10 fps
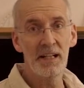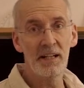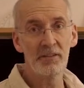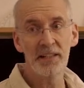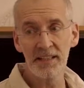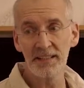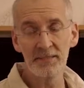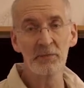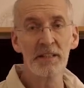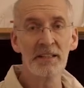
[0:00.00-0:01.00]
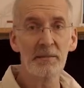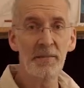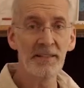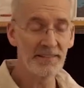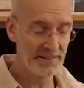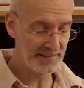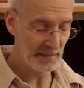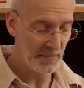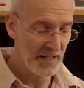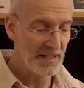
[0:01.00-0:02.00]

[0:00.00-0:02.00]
every case really the best system.